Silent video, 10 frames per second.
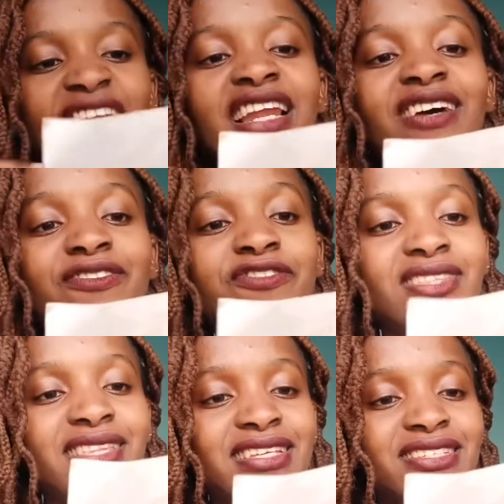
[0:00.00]
I
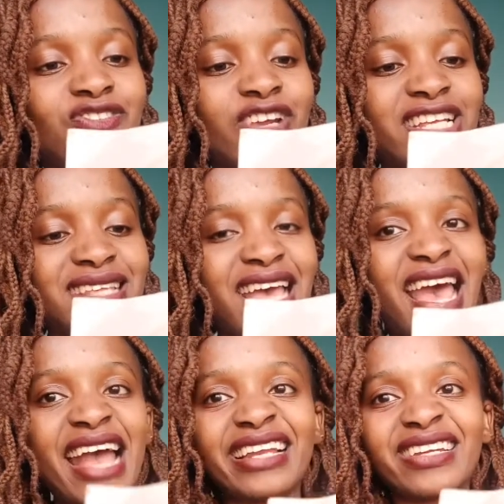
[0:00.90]
loved this dress.
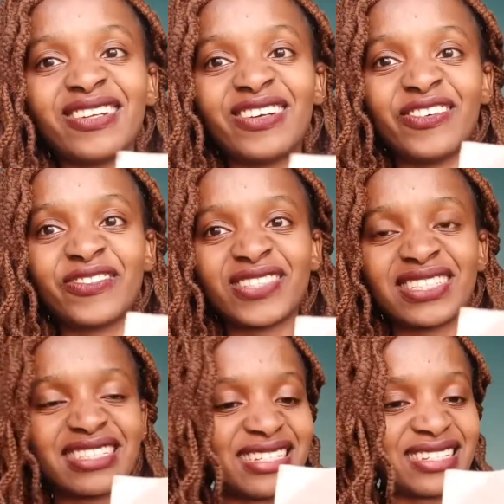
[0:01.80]
I
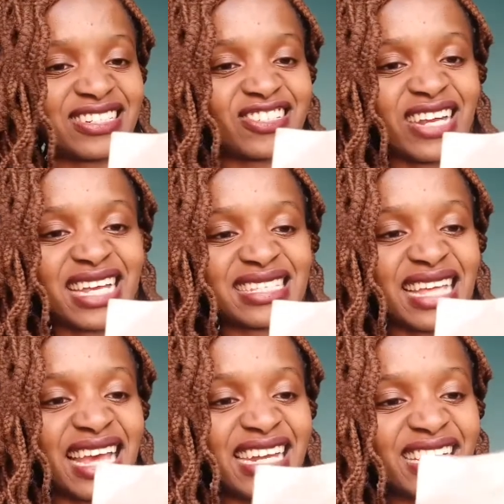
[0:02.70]
loved this dress.
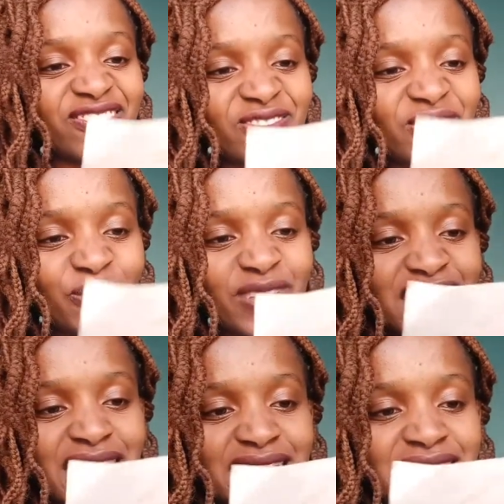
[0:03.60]
I loved
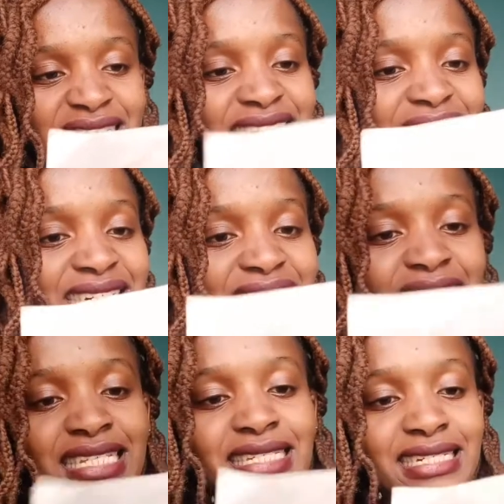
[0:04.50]
me
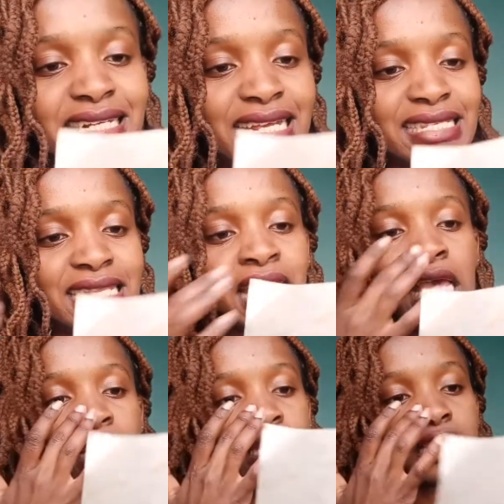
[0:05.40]
this dress.
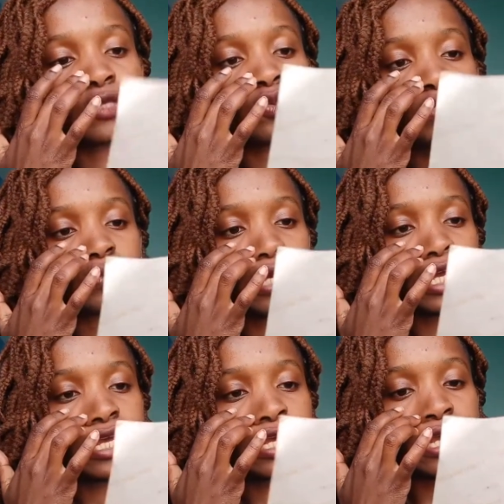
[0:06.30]
This was
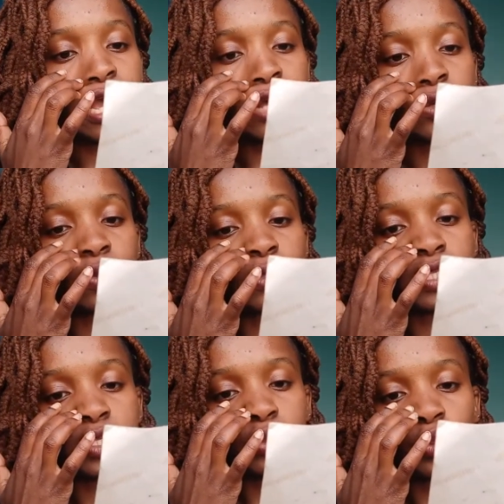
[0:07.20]
my
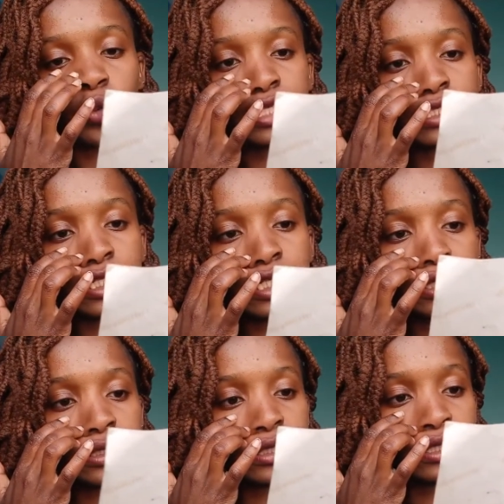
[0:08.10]
uncle's
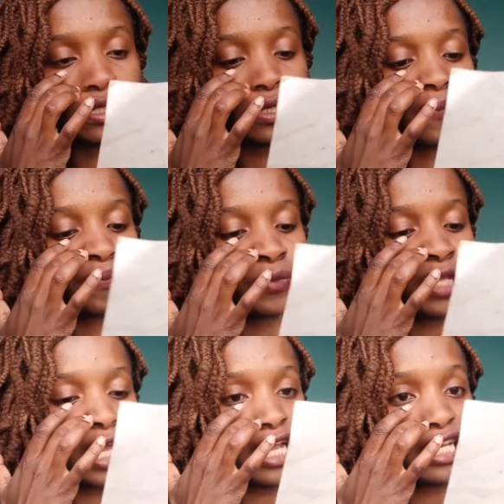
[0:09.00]
wedding.
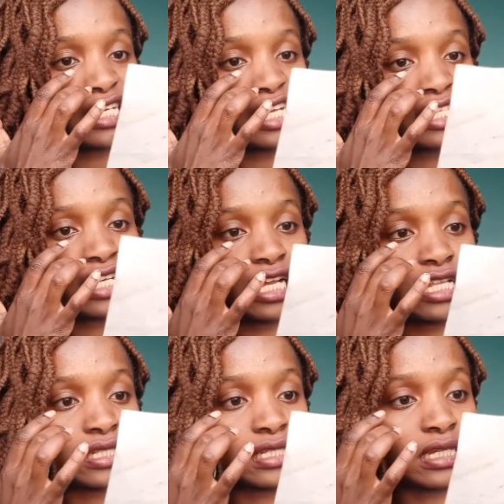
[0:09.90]
And as I
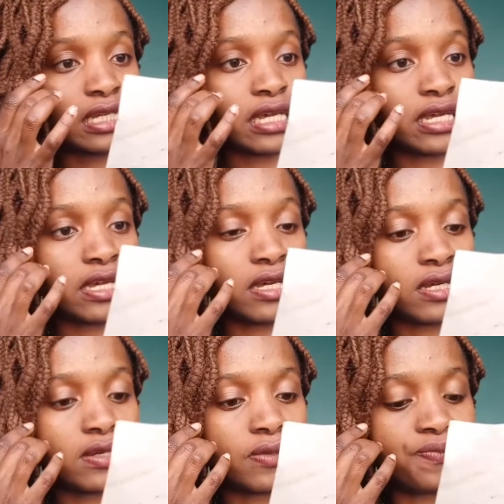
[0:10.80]
can see
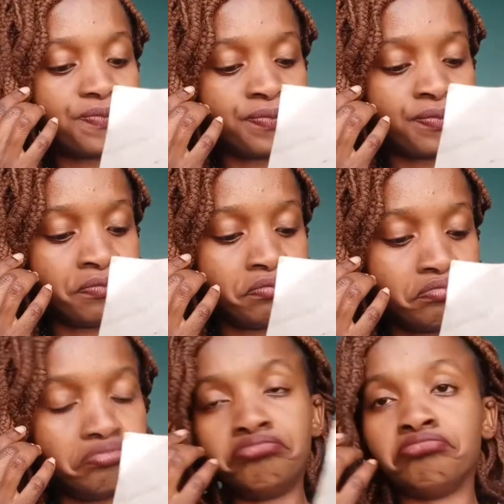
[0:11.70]
here,
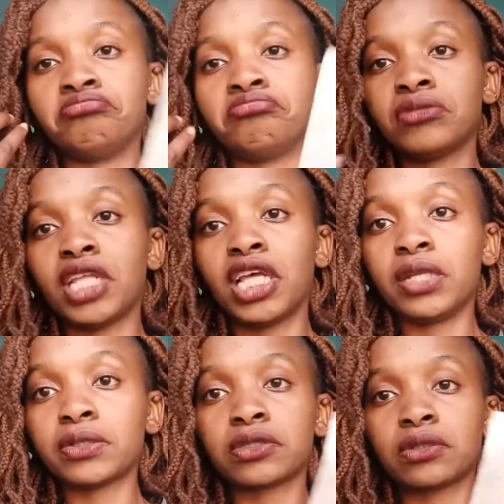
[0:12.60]

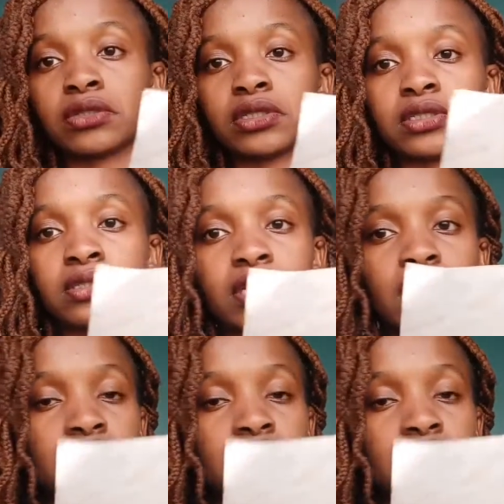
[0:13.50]
I looked good.